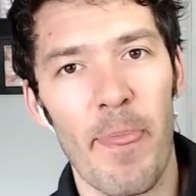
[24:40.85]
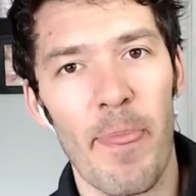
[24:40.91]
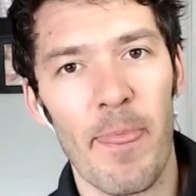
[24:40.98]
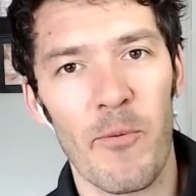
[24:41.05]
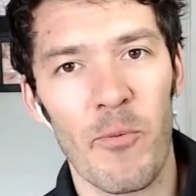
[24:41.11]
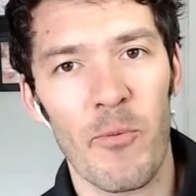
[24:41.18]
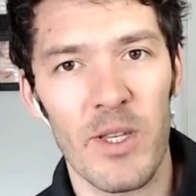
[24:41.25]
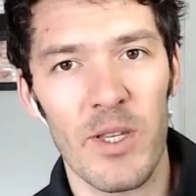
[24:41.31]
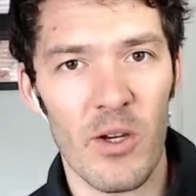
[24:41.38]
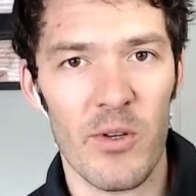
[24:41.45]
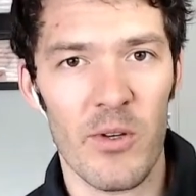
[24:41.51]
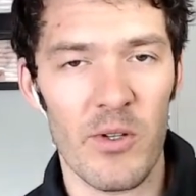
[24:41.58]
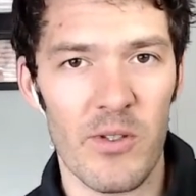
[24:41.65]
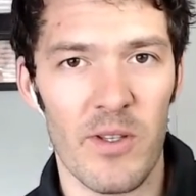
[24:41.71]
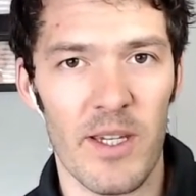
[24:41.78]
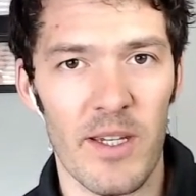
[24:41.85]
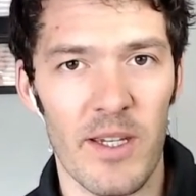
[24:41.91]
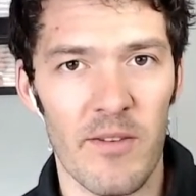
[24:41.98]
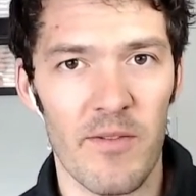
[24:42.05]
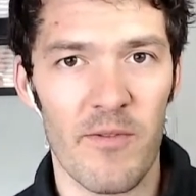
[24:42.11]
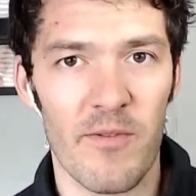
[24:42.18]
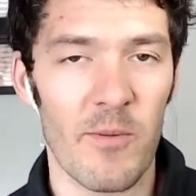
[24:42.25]
we know there's like
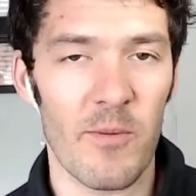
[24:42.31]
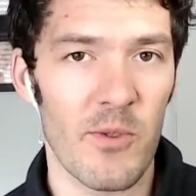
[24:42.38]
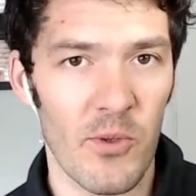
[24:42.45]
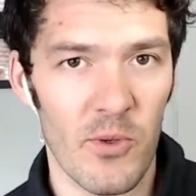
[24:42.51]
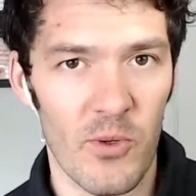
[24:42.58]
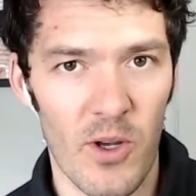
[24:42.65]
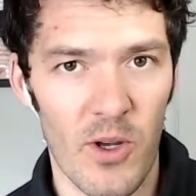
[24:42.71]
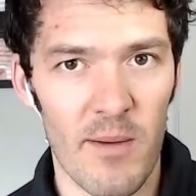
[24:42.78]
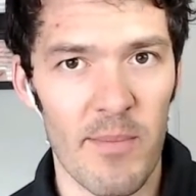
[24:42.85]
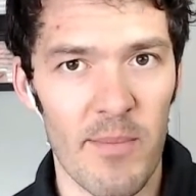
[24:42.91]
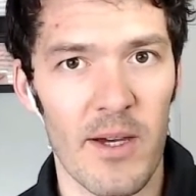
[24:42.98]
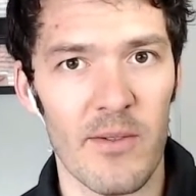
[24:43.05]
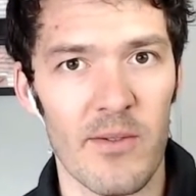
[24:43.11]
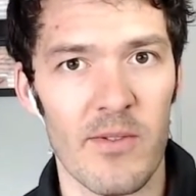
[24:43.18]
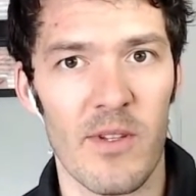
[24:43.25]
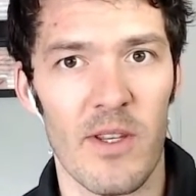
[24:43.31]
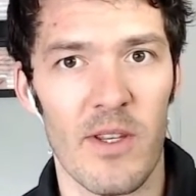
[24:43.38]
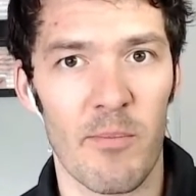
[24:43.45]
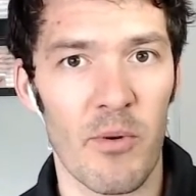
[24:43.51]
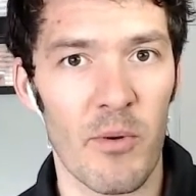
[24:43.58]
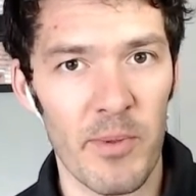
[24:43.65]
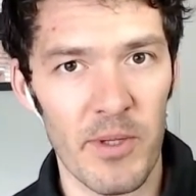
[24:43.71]
pharmaceutical compounds like
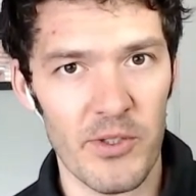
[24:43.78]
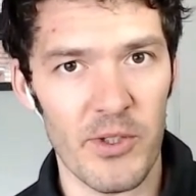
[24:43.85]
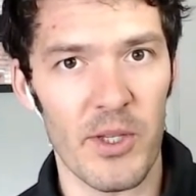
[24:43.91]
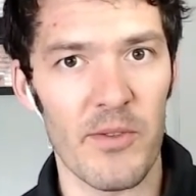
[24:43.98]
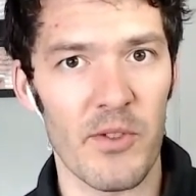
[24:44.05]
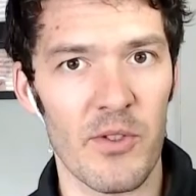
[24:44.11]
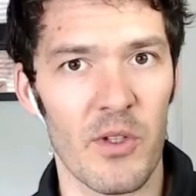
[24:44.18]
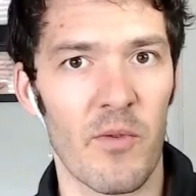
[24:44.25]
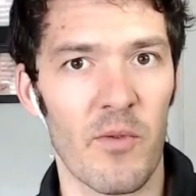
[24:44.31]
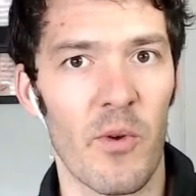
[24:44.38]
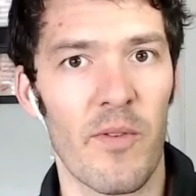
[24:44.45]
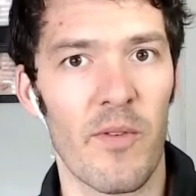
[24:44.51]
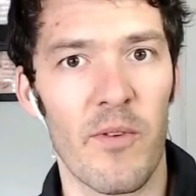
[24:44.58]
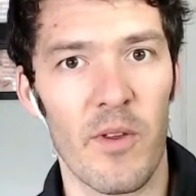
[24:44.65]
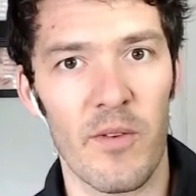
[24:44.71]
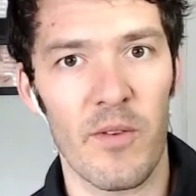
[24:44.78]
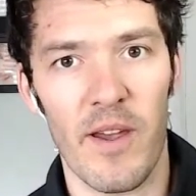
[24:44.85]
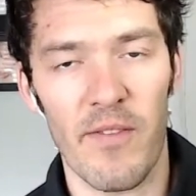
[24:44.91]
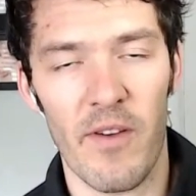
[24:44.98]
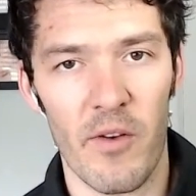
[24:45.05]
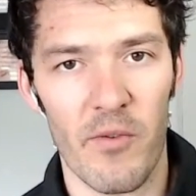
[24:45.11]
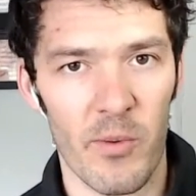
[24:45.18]
Propecia and so forth for the
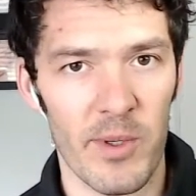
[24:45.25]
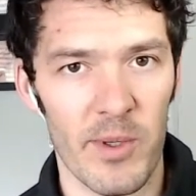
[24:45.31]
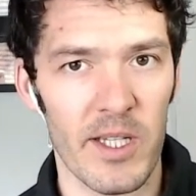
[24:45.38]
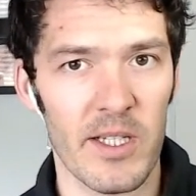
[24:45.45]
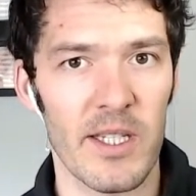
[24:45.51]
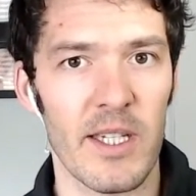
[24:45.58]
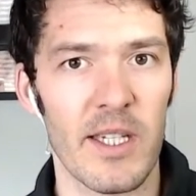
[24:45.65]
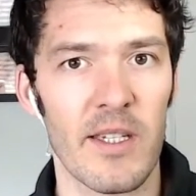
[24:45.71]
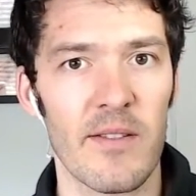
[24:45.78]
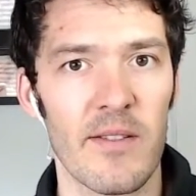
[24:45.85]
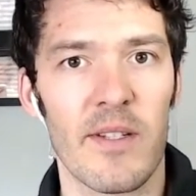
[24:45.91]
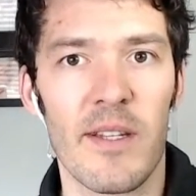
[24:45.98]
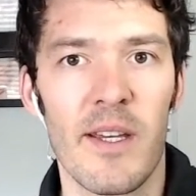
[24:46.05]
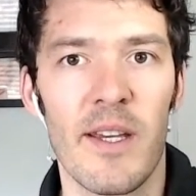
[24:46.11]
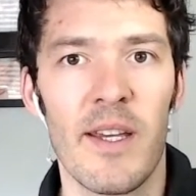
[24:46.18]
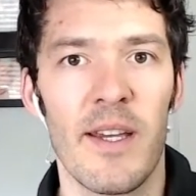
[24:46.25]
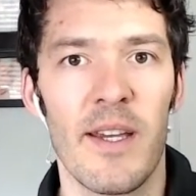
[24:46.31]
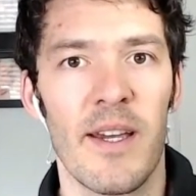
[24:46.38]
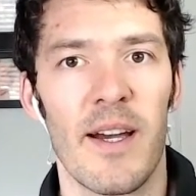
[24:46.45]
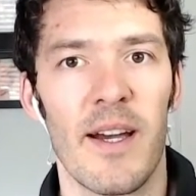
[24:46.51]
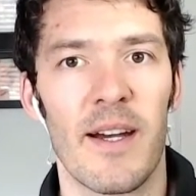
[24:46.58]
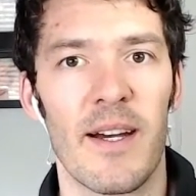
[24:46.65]
5-alpha reductase, and
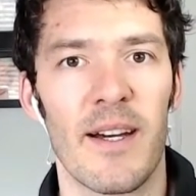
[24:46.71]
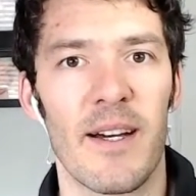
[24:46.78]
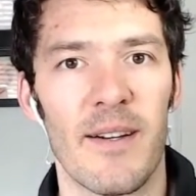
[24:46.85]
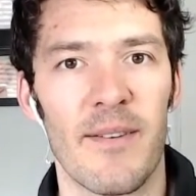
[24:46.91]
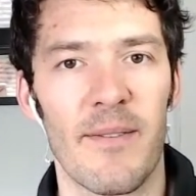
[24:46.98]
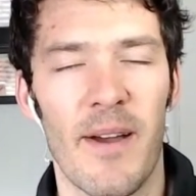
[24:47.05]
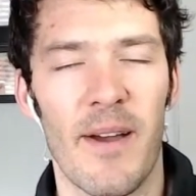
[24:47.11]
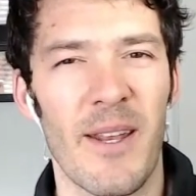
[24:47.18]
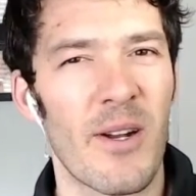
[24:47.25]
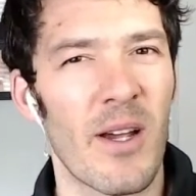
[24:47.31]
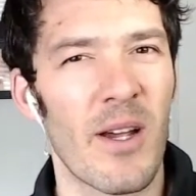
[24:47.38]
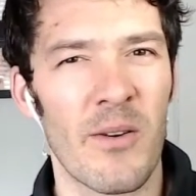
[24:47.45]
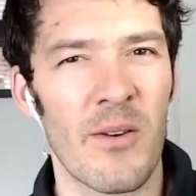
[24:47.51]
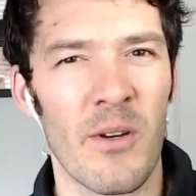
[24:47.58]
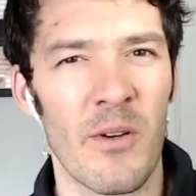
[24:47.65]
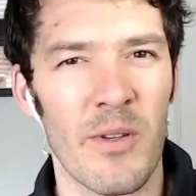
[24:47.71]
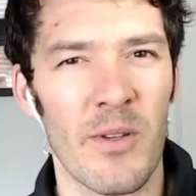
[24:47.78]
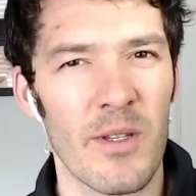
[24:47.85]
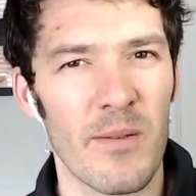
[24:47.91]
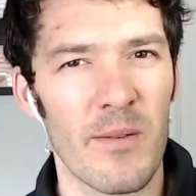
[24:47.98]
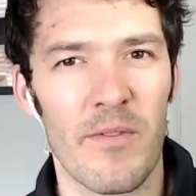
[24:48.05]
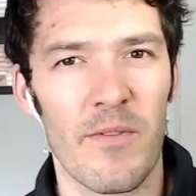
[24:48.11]
I don't know
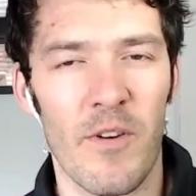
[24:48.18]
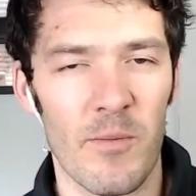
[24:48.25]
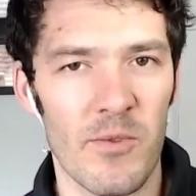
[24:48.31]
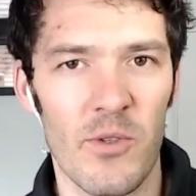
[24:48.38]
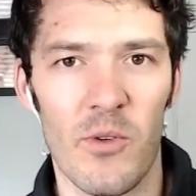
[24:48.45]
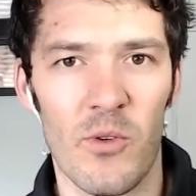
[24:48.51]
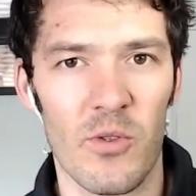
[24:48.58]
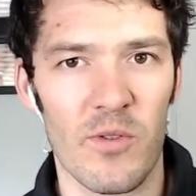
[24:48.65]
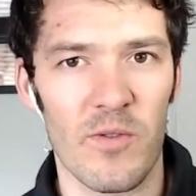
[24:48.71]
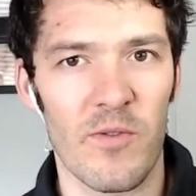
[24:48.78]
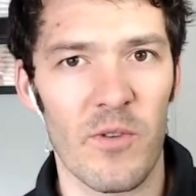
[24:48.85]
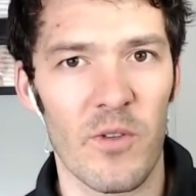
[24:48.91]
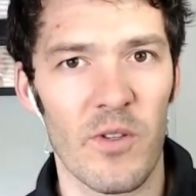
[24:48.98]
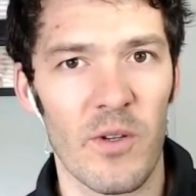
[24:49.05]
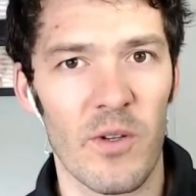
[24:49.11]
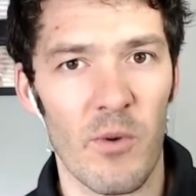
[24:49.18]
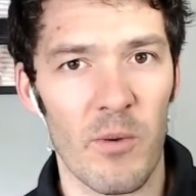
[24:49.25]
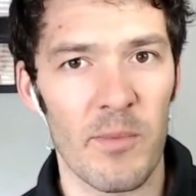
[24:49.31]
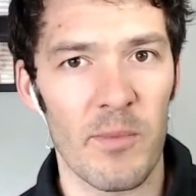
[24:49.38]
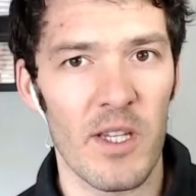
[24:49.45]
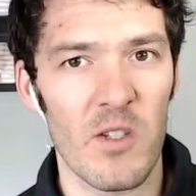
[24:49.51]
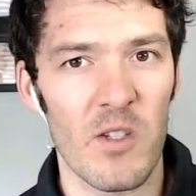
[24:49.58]
the pharmaceuticals for the
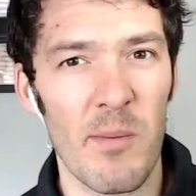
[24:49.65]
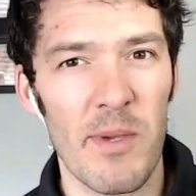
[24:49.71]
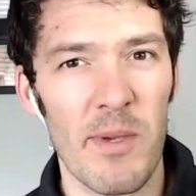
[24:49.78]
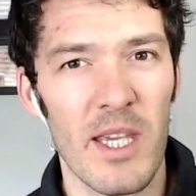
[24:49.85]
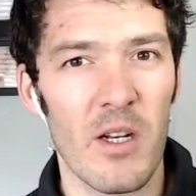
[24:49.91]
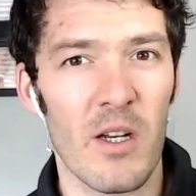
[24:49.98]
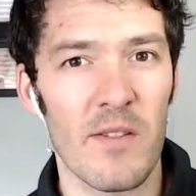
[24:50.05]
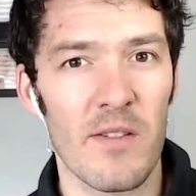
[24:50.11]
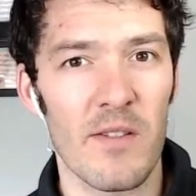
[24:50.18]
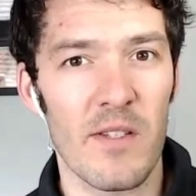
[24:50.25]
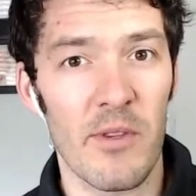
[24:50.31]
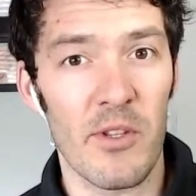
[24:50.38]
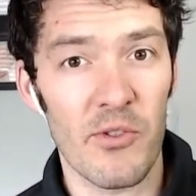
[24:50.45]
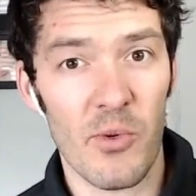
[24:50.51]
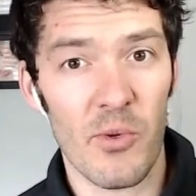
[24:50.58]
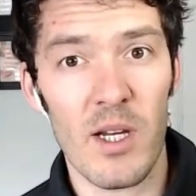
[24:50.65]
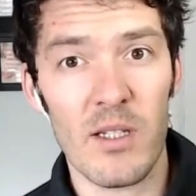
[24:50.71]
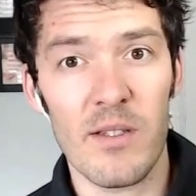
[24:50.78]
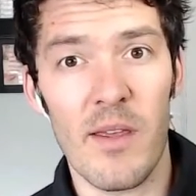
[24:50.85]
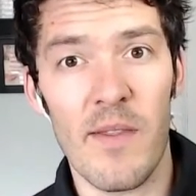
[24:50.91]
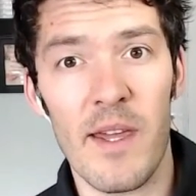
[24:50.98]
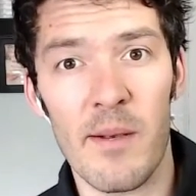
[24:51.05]
aromatase. Maybe hit on some of the
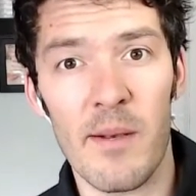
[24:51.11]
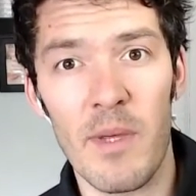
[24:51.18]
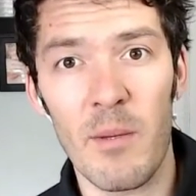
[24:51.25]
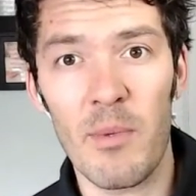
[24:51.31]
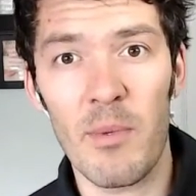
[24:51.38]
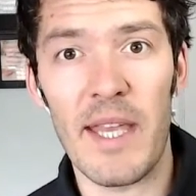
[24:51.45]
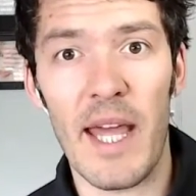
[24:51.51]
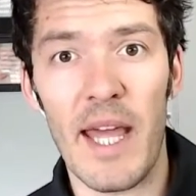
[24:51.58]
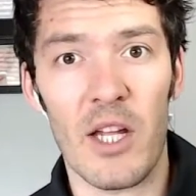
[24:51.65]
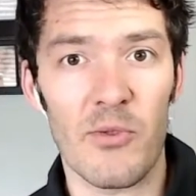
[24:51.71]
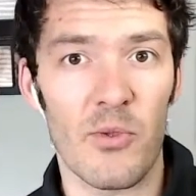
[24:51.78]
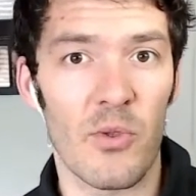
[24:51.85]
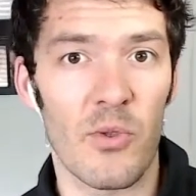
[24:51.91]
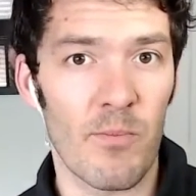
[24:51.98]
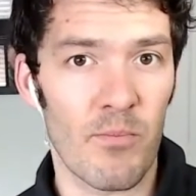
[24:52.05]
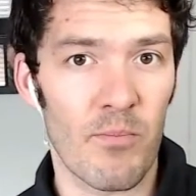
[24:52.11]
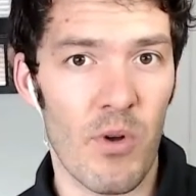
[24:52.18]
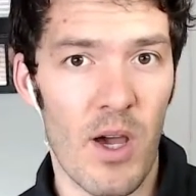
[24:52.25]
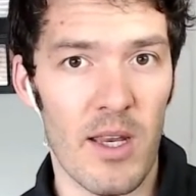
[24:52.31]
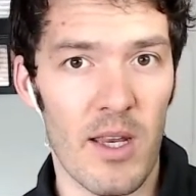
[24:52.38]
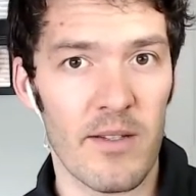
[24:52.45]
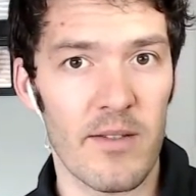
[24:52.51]
drugs and then maybe natural
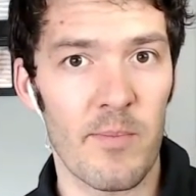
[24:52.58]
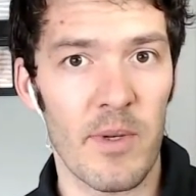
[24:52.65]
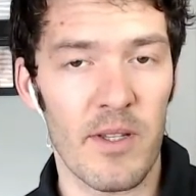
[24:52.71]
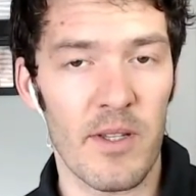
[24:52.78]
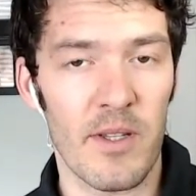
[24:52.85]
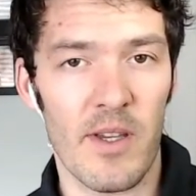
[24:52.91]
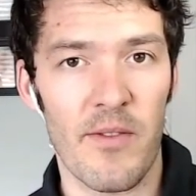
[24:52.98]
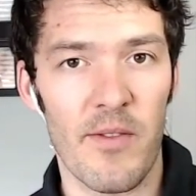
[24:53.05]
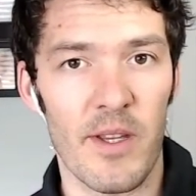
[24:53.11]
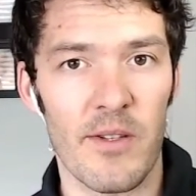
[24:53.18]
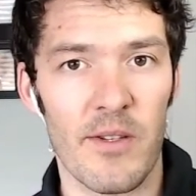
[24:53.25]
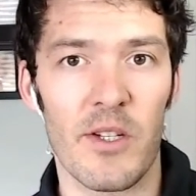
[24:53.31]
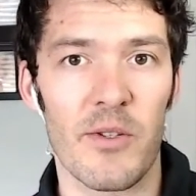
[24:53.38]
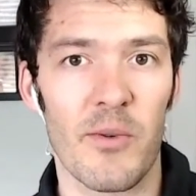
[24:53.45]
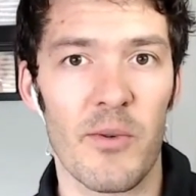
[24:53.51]
products, because I think Dr.